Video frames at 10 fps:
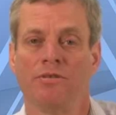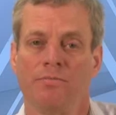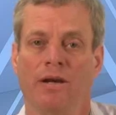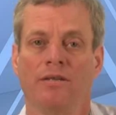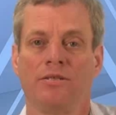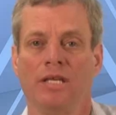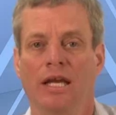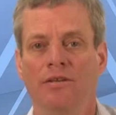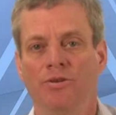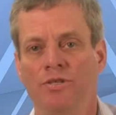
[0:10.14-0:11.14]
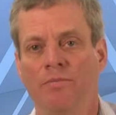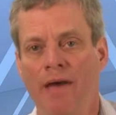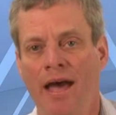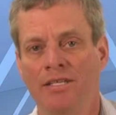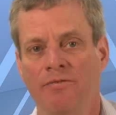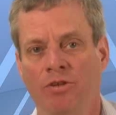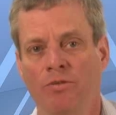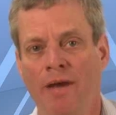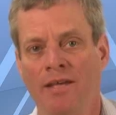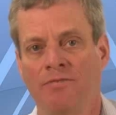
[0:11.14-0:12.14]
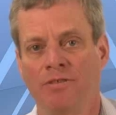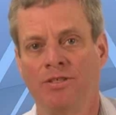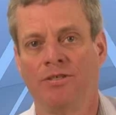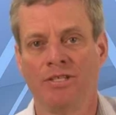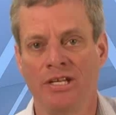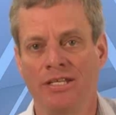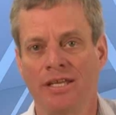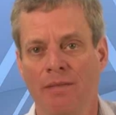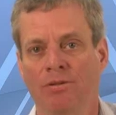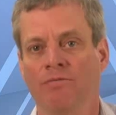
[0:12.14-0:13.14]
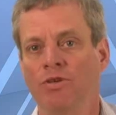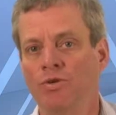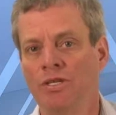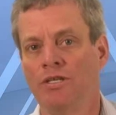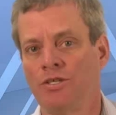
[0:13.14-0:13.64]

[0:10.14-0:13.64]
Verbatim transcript: response and used a passive low-pass filter as an example of using a